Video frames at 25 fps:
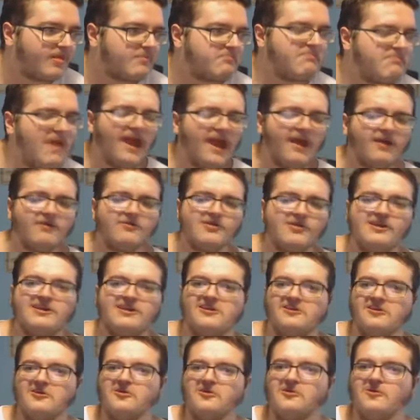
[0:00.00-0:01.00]
Mary
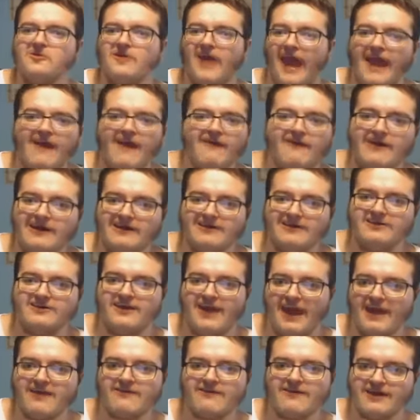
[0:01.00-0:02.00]
Sue
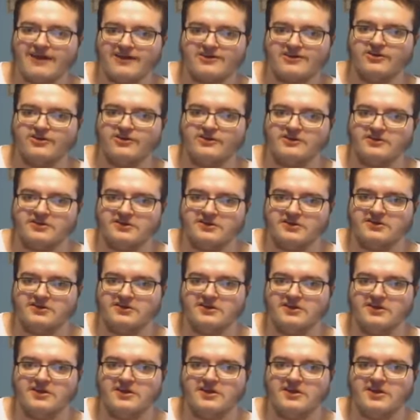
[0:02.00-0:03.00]

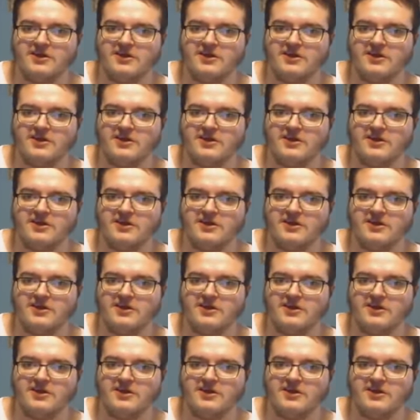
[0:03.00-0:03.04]
characters